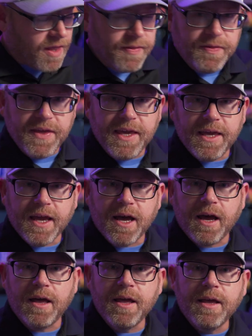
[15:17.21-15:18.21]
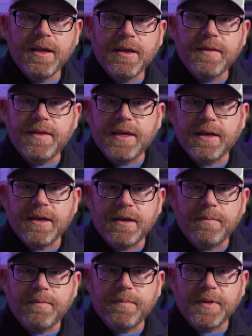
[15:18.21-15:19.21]
The
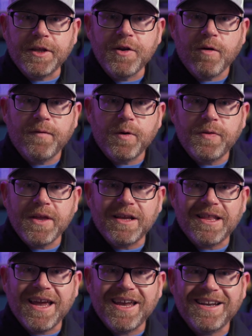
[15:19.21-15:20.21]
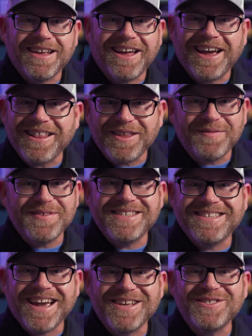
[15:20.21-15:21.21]
Lenovo thin client, I love
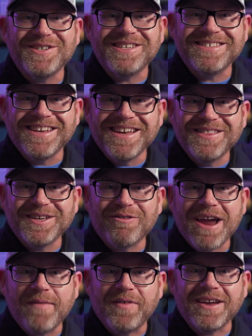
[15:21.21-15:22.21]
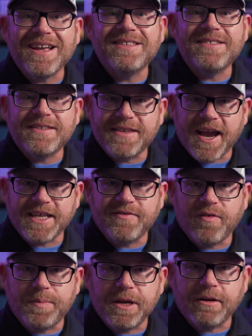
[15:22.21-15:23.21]
these guys. Look at this, the graphic. It's the size
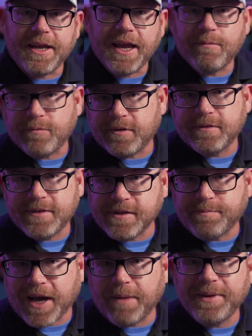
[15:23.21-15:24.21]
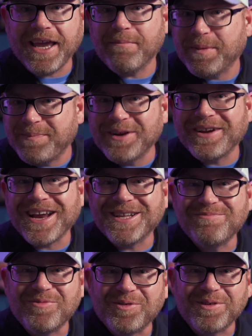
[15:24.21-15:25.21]
of a beer can. Well, it's a pop can, but beer
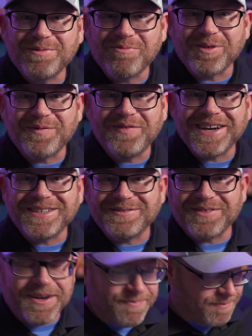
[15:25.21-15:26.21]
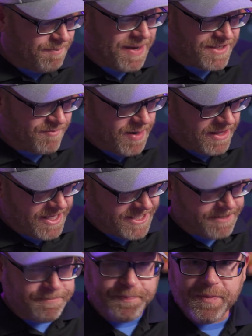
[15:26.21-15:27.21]
can's more effective, right? It makes everybody listen.